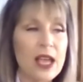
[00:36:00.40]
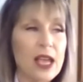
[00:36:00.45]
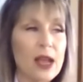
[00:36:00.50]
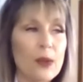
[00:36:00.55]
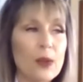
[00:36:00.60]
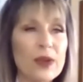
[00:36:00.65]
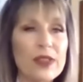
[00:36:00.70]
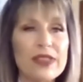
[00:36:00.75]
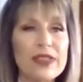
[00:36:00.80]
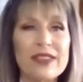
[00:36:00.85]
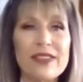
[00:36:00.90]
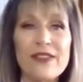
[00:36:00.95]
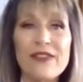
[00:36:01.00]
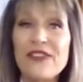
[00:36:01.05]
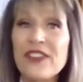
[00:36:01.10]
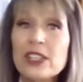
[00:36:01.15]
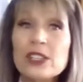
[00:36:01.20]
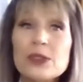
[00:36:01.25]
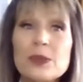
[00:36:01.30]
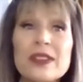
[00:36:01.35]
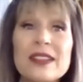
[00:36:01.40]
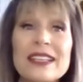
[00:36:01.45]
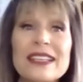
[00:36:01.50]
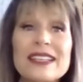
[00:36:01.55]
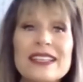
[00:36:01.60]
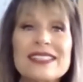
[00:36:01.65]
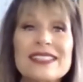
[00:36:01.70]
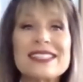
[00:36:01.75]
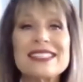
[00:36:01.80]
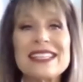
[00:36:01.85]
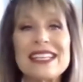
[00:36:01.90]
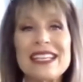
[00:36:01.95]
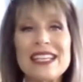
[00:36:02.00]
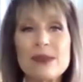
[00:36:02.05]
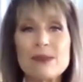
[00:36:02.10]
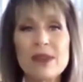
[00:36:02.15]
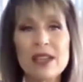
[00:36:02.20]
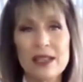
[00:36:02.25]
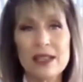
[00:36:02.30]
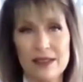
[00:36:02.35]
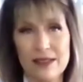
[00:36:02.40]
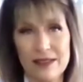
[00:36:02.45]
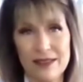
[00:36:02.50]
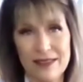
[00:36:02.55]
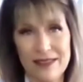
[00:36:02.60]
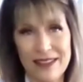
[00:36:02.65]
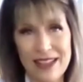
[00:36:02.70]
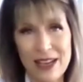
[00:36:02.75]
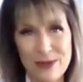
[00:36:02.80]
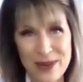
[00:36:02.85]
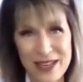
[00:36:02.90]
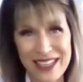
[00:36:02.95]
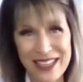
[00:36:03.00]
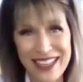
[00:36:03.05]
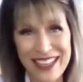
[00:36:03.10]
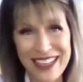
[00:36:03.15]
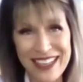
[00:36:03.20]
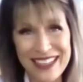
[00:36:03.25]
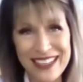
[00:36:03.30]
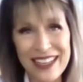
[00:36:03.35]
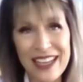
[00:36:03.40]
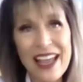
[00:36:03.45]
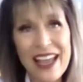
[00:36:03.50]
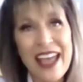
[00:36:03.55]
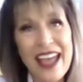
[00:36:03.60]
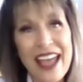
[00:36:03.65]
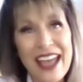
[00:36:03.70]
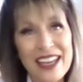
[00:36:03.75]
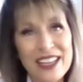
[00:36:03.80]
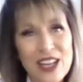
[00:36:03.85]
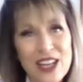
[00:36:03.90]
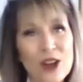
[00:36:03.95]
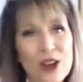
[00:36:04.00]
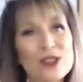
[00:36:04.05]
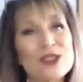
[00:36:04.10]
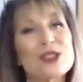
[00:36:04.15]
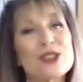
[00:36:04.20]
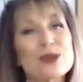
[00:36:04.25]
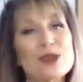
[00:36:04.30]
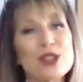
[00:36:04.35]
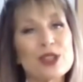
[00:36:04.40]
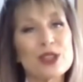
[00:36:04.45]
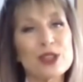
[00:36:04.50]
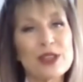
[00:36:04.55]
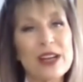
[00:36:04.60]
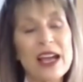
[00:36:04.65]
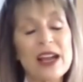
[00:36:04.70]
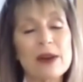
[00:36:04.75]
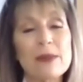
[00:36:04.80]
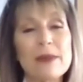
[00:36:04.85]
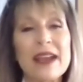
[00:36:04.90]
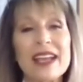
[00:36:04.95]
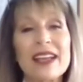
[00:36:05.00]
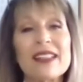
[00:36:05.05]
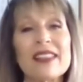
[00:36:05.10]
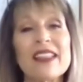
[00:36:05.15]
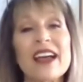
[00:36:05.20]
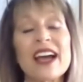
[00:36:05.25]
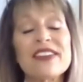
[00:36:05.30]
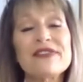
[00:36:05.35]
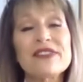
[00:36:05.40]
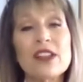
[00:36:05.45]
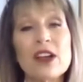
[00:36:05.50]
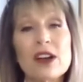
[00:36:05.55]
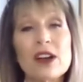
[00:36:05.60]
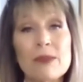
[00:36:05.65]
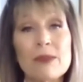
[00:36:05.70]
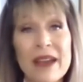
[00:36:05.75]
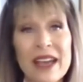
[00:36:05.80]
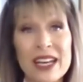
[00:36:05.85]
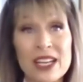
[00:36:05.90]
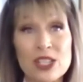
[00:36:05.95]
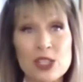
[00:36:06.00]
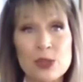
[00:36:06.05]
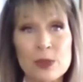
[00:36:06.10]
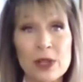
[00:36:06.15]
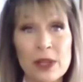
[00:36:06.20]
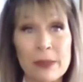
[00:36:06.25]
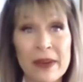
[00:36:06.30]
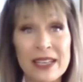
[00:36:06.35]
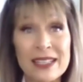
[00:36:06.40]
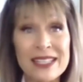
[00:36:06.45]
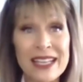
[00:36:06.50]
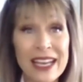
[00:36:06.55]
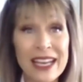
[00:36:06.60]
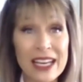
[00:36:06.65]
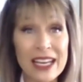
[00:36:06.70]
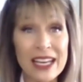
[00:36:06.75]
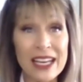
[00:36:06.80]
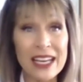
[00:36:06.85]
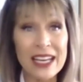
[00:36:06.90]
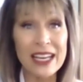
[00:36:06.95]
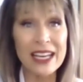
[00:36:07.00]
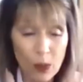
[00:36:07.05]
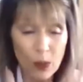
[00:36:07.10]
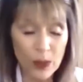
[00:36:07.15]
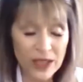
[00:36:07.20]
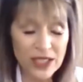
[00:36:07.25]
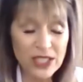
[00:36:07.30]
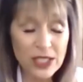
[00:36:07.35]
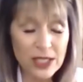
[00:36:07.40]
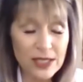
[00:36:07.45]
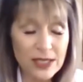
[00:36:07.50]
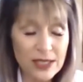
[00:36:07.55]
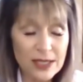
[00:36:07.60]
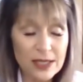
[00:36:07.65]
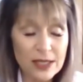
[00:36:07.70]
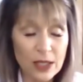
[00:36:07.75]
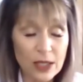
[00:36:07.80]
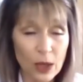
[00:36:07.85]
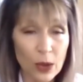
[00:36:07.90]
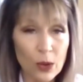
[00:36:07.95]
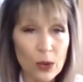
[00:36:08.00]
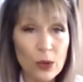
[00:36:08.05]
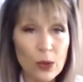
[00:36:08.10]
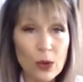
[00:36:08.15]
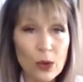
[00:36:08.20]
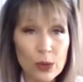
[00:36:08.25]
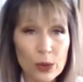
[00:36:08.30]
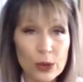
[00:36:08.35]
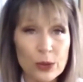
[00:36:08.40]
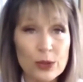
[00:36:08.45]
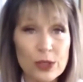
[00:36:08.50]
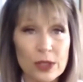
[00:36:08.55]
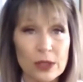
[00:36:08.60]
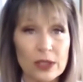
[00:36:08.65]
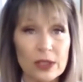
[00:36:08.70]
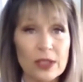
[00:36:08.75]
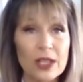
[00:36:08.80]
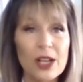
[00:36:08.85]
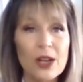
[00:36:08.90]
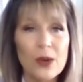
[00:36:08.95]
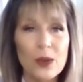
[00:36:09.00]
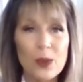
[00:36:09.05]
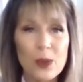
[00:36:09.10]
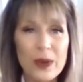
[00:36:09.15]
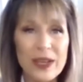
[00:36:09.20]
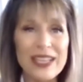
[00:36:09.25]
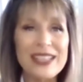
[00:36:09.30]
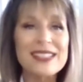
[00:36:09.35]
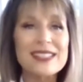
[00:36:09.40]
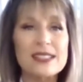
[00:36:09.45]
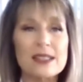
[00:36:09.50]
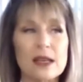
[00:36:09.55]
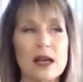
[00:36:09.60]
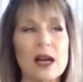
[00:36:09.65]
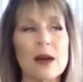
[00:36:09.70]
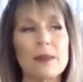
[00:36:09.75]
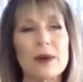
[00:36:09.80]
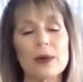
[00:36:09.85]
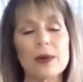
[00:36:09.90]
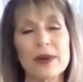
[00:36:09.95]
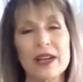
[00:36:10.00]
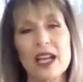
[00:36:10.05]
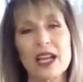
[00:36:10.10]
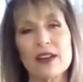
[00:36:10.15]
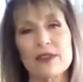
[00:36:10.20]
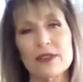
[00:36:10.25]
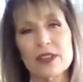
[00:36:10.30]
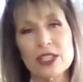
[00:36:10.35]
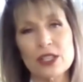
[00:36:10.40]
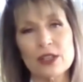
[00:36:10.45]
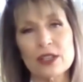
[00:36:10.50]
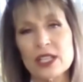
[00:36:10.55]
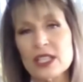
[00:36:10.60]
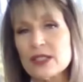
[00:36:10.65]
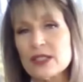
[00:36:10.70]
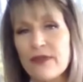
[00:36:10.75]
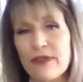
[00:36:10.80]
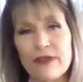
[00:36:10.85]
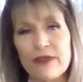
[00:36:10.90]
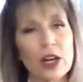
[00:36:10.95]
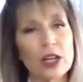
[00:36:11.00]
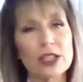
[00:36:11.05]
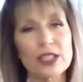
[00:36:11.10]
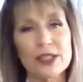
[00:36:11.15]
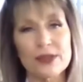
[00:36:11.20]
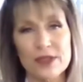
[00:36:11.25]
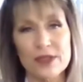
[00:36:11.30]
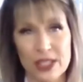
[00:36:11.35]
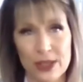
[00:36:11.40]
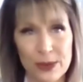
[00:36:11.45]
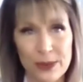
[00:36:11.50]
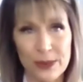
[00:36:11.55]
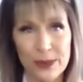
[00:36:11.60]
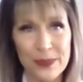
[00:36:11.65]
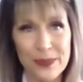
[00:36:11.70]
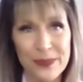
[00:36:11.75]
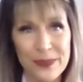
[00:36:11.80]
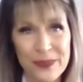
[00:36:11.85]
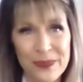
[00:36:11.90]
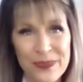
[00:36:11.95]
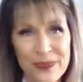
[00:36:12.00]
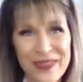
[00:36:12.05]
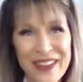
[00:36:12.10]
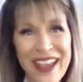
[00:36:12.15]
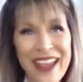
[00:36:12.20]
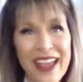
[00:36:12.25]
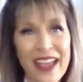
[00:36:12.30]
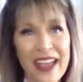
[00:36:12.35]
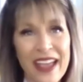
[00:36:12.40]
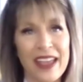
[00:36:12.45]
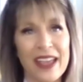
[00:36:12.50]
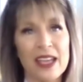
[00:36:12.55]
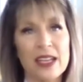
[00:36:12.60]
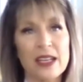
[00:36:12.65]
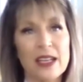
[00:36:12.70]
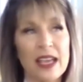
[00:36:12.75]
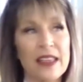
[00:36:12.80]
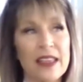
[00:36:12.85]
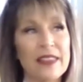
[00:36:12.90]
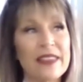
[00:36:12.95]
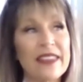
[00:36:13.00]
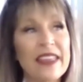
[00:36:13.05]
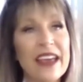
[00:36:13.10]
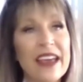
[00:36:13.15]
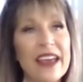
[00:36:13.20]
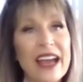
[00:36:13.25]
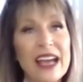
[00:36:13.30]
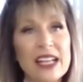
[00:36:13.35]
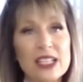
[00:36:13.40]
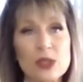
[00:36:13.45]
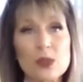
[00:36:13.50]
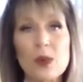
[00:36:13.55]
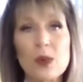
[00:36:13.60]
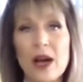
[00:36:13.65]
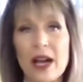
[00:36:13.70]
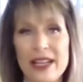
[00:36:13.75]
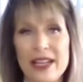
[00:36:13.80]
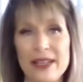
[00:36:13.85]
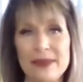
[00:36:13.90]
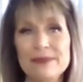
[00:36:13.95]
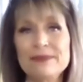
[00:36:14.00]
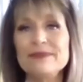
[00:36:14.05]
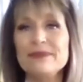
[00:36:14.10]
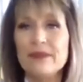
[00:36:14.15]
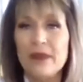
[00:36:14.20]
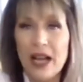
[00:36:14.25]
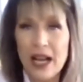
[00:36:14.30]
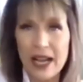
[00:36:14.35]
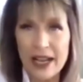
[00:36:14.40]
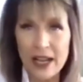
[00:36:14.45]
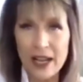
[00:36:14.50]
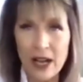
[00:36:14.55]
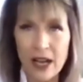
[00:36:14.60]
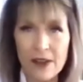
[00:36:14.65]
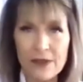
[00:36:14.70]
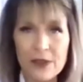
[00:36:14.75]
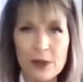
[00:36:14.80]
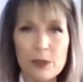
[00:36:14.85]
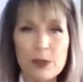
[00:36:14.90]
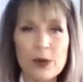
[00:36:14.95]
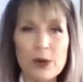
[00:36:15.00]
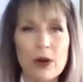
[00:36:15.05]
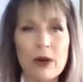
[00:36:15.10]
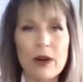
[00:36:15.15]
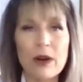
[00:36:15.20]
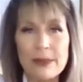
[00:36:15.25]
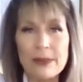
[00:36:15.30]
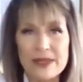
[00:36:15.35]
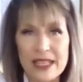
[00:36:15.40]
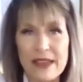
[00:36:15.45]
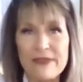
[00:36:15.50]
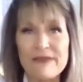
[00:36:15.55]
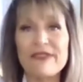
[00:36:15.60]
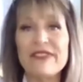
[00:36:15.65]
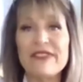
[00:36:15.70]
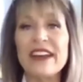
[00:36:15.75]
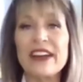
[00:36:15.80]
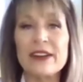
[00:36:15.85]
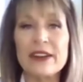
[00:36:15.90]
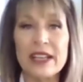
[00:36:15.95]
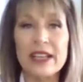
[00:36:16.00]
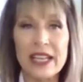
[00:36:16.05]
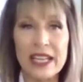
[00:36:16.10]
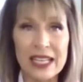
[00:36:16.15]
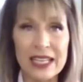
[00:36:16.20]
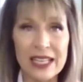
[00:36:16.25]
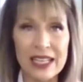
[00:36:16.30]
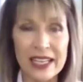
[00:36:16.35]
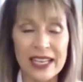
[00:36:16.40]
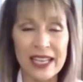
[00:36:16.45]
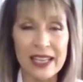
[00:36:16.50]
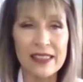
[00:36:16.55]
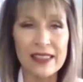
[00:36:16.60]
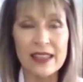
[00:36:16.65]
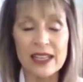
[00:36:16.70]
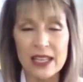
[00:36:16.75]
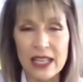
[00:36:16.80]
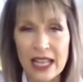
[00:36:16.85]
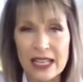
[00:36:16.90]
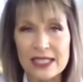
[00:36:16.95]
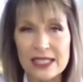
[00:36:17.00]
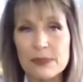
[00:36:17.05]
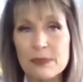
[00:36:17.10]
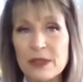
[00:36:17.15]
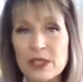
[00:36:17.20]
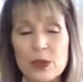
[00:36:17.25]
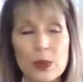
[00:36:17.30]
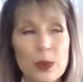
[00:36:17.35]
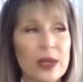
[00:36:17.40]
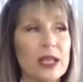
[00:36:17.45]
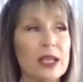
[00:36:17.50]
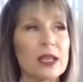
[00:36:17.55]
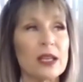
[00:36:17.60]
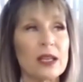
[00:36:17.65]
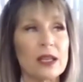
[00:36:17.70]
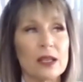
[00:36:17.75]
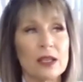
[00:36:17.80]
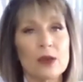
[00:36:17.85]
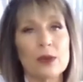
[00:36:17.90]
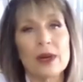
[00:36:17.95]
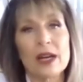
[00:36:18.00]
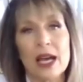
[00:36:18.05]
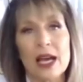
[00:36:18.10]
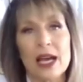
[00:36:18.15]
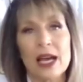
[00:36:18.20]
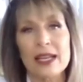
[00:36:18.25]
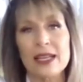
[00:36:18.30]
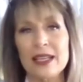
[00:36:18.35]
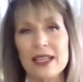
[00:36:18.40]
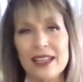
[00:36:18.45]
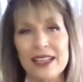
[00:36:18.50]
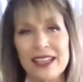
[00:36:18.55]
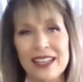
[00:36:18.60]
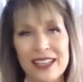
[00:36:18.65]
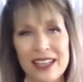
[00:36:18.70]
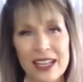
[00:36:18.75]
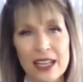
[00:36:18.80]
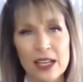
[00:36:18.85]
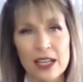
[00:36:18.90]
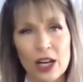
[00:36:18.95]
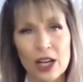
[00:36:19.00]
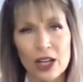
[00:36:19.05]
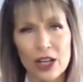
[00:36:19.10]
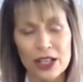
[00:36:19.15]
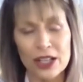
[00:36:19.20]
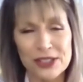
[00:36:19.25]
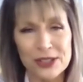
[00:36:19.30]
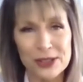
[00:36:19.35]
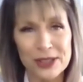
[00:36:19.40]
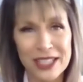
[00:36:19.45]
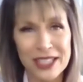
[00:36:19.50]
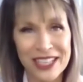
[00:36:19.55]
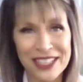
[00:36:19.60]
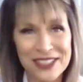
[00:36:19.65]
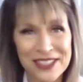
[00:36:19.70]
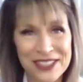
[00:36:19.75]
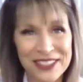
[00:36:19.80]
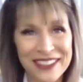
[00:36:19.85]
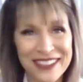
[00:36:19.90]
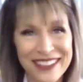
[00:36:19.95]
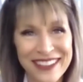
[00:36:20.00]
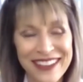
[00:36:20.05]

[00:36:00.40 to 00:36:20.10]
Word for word: with filled with the esteem that we need, and also to learn how to make it lifelong, manageable, and maintainable, which is so crucial. We stop our recovery journeys far too soon. And, yes. and that's why I offer programs that vary in length, and that's between you and I in, in our consultation